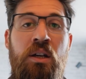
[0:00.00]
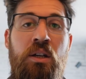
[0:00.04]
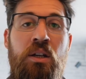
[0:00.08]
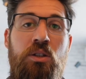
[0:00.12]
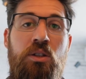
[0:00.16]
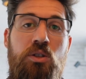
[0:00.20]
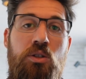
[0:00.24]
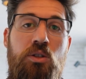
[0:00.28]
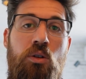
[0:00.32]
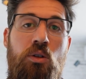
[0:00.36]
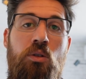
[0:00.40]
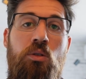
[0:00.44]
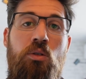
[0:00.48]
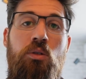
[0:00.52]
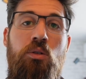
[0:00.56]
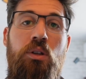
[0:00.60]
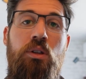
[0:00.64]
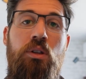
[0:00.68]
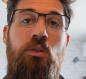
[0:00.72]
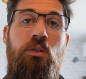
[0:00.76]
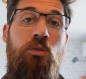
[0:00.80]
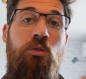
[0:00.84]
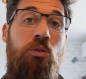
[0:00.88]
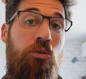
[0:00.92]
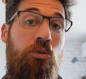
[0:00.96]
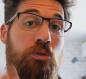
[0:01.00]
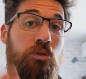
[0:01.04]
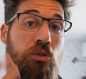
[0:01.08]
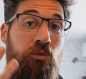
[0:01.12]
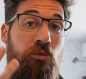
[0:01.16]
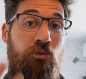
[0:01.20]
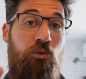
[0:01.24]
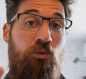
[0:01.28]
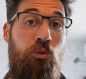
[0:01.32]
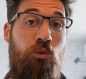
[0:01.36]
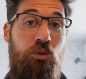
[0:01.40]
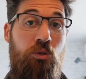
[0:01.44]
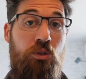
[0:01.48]
So those are
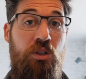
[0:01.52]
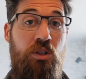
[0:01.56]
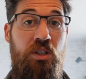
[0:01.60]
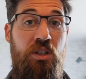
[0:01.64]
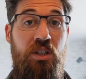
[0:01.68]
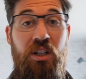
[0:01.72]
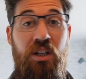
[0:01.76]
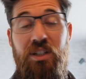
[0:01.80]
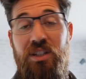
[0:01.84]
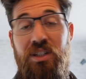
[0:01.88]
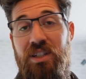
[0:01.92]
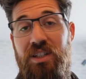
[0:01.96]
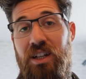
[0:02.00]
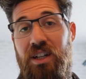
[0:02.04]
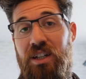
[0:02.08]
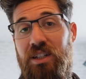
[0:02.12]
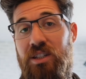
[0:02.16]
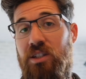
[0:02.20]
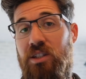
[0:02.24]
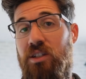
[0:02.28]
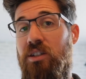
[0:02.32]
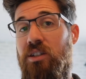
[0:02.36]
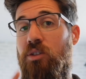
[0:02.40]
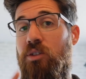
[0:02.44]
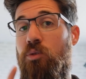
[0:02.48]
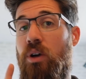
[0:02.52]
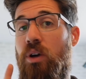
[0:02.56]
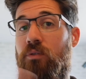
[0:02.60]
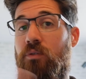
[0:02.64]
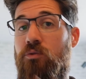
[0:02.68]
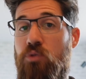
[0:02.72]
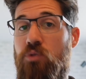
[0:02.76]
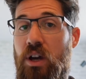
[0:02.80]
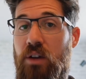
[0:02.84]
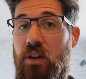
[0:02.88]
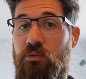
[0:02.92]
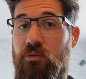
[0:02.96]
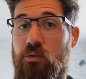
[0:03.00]
four distinct states. You have
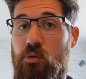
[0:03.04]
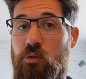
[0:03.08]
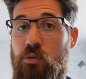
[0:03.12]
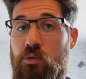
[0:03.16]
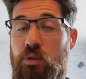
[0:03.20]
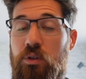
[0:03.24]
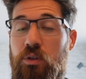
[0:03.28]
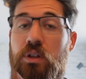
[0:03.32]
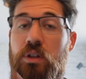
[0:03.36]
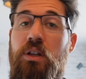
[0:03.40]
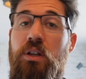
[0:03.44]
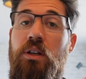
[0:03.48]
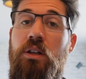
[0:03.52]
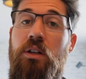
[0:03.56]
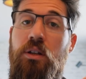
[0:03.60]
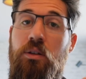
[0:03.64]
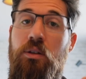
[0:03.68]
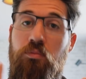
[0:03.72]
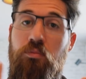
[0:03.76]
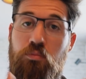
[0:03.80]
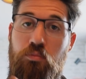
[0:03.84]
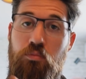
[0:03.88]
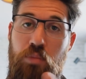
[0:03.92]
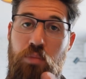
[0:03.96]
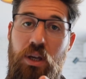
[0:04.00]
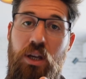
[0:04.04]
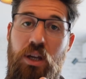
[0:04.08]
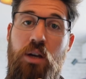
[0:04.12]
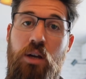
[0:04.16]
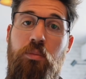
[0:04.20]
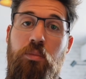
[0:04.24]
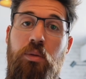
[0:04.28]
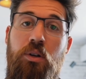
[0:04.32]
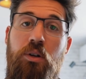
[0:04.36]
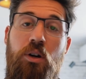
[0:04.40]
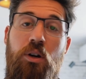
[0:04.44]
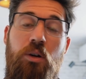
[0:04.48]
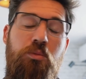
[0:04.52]
drive forward, pick
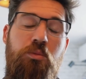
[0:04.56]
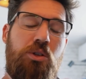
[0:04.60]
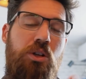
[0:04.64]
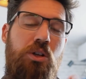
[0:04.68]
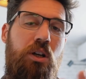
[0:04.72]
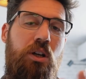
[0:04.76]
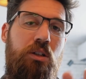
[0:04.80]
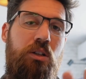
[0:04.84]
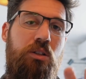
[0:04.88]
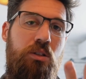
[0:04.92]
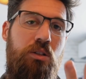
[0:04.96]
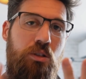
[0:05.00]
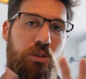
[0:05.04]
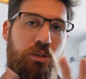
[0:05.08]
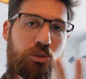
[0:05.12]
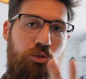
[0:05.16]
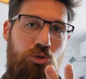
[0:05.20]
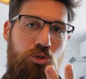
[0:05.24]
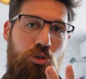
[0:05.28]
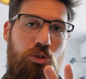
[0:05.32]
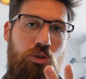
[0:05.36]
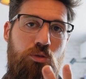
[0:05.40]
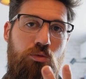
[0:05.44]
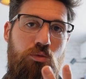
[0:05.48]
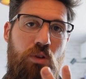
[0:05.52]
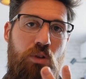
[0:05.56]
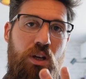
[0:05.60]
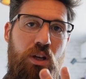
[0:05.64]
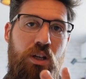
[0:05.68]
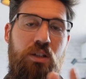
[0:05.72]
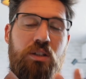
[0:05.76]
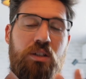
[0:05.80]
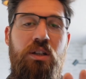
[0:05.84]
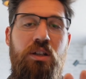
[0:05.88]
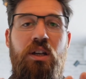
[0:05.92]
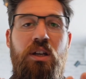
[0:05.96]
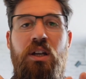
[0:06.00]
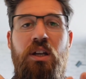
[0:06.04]
up an object, turn
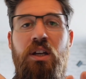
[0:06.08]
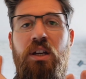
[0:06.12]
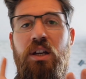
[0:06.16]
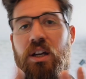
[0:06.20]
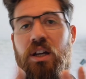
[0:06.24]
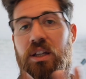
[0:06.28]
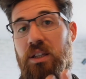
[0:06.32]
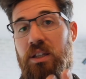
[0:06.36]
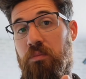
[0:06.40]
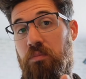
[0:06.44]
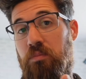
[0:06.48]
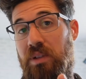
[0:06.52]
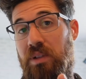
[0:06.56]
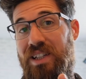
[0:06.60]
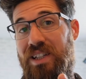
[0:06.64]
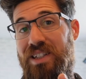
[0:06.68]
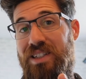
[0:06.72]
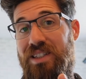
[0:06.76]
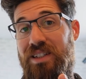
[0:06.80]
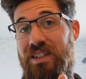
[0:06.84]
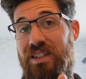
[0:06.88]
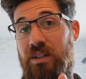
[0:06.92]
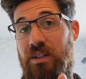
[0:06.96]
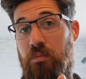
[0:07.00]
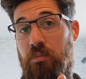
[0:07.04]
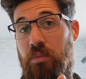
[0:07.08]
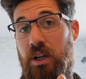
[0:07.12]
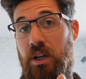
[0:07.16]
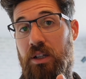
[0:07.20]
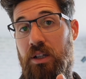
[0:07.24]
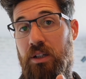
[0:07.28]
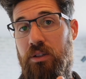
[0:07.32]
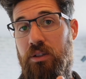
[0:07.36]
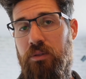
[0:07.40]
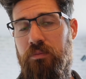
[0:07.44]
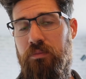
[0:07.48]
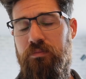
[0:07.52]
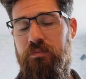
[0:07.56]
right, and then place it in a
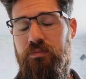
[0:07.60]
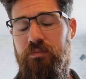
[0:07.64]
bucket.